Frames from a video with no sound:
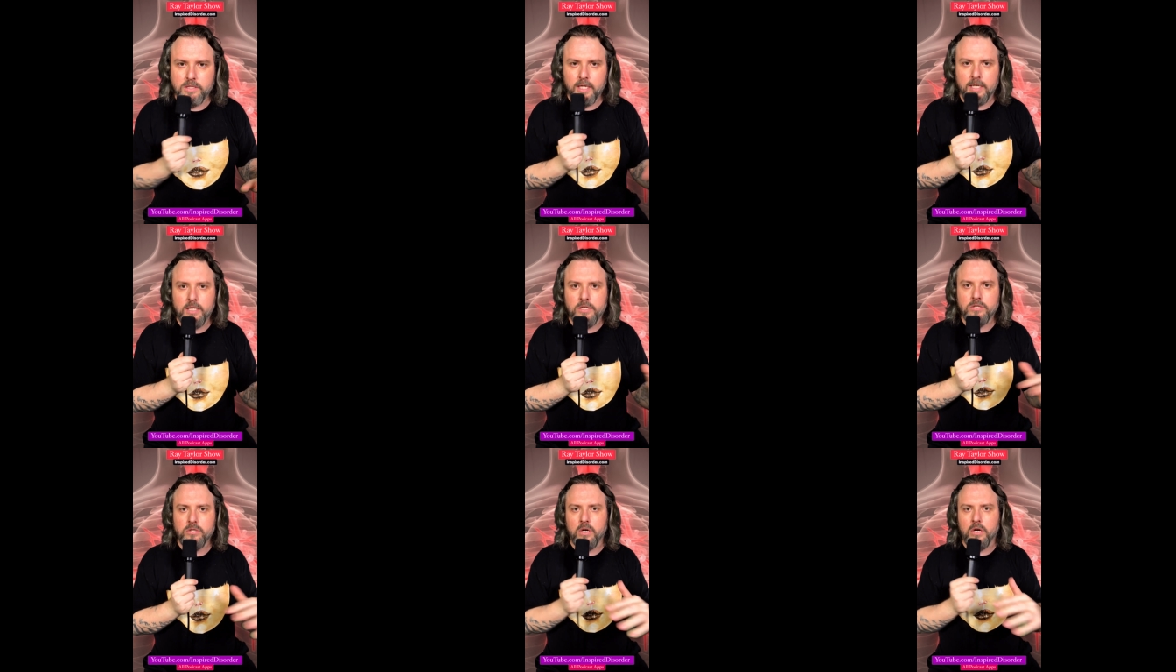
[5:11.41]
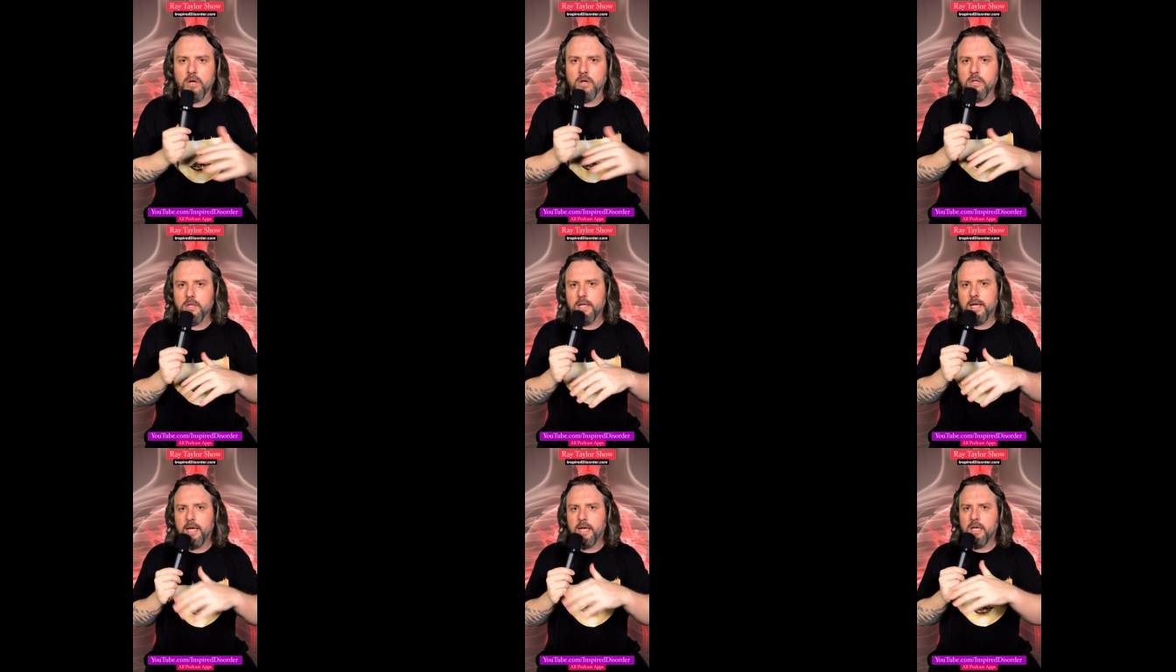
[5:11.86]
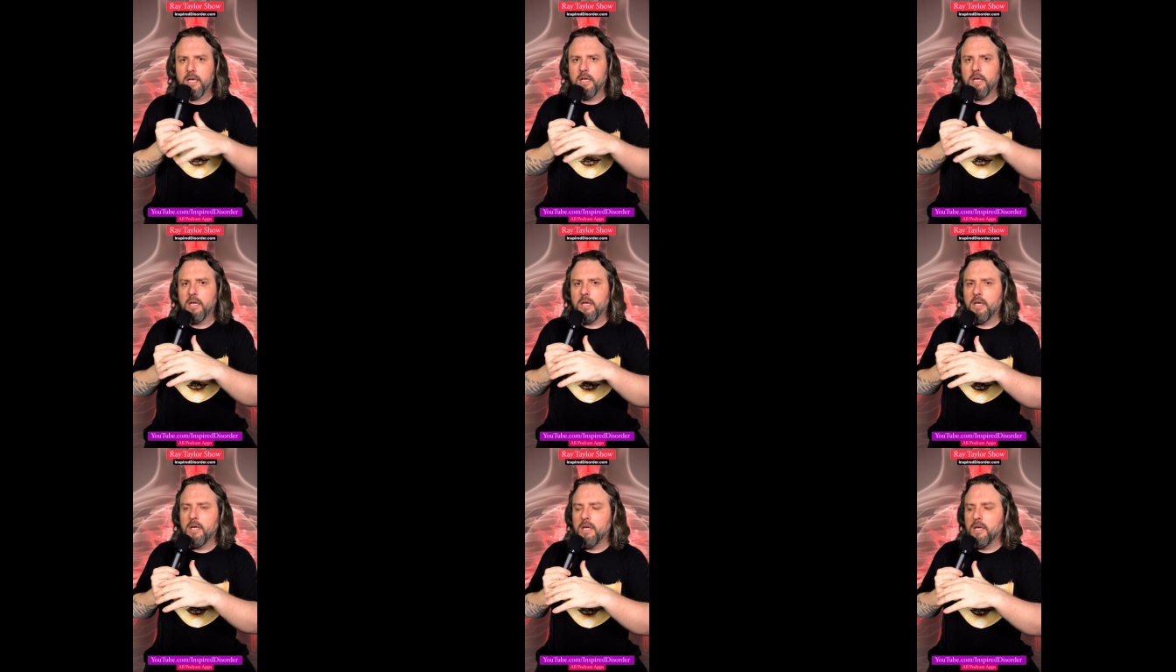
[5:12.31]
Like, it's all like
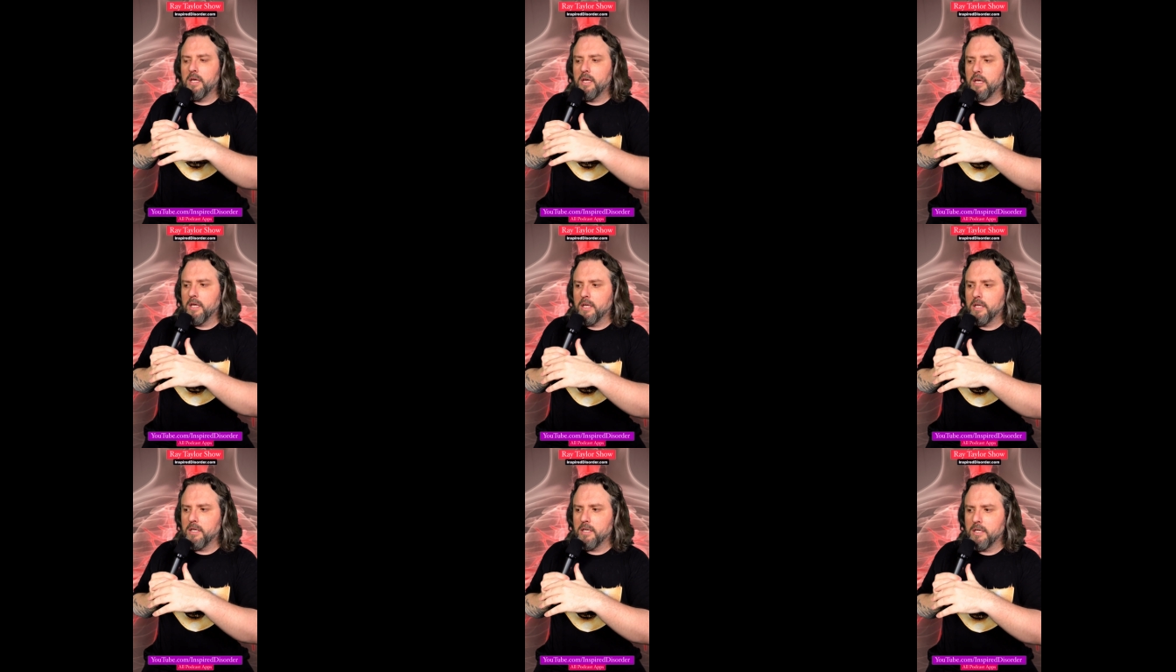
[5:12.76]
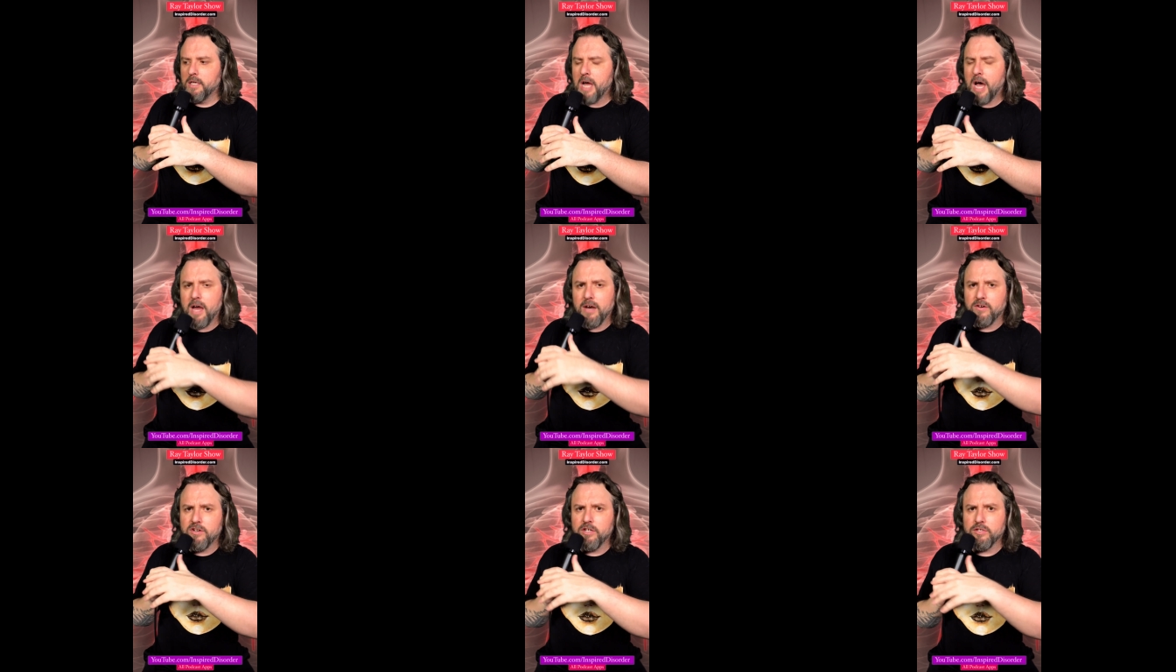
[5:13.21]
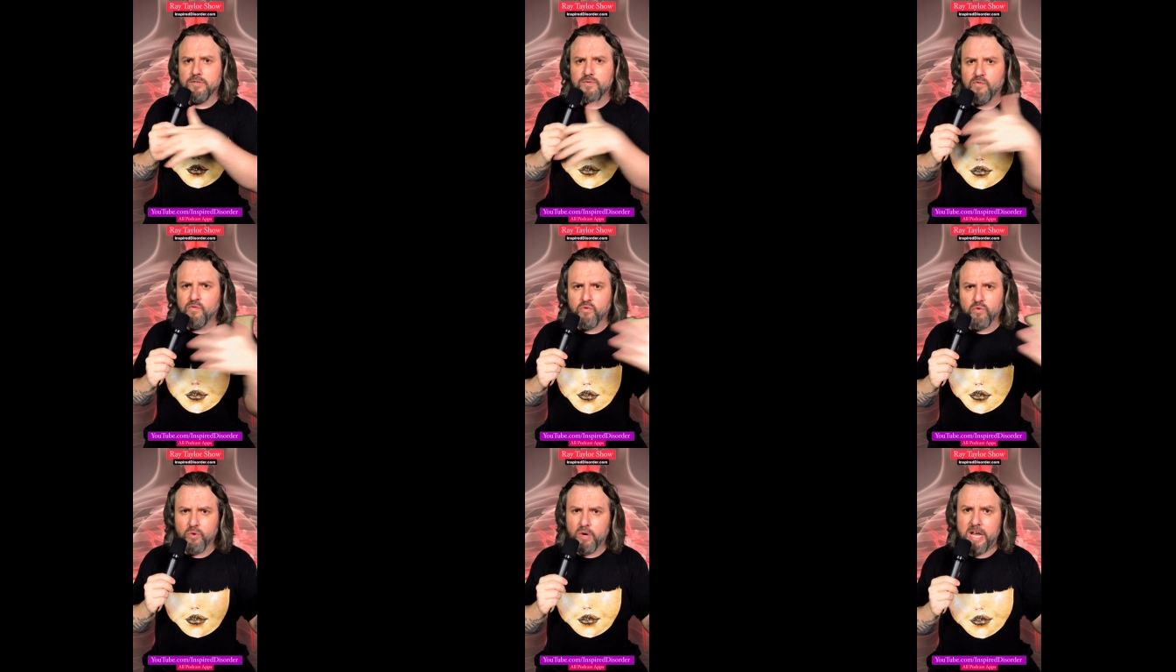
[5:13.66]
not just
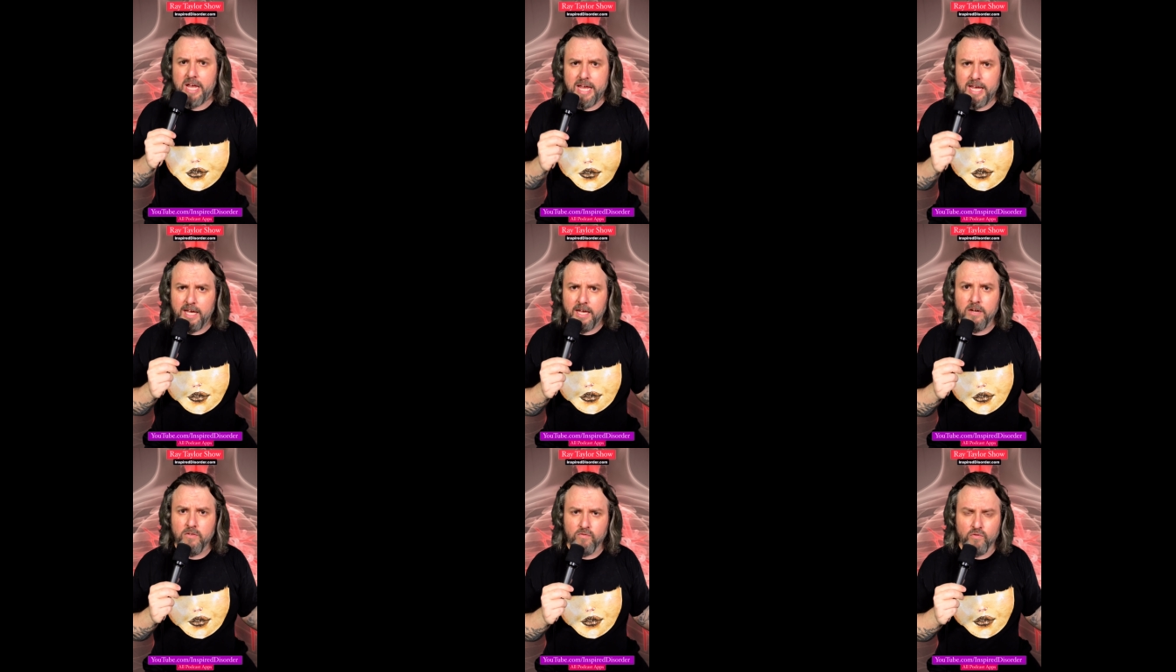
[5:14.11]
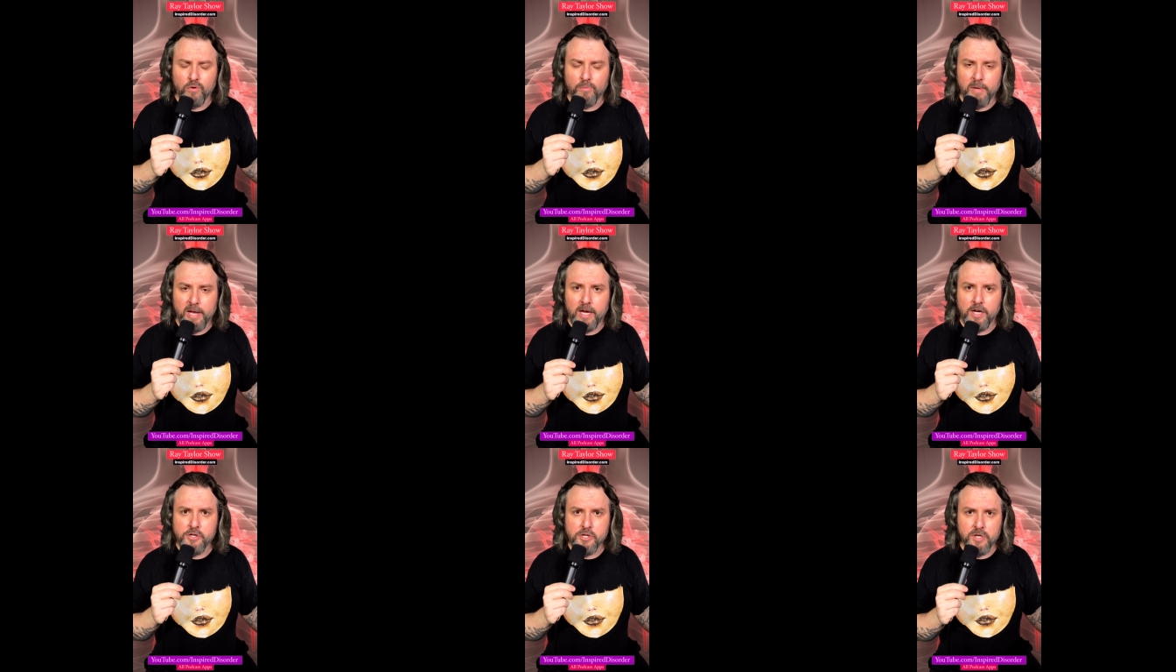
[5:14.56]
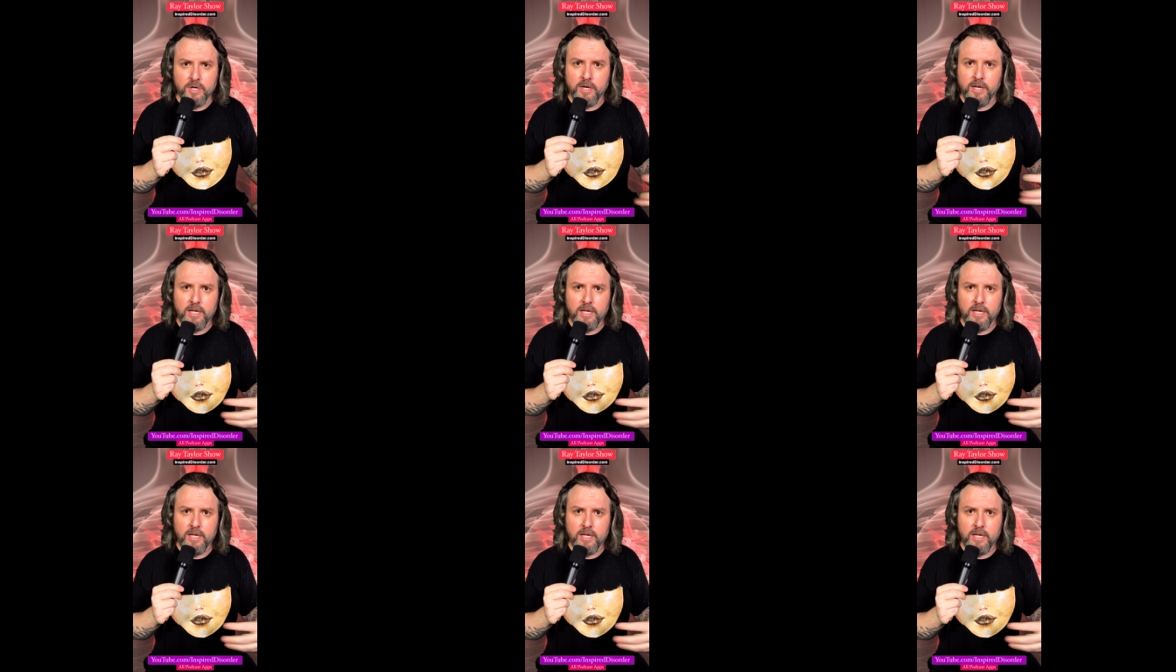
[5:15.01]
free information.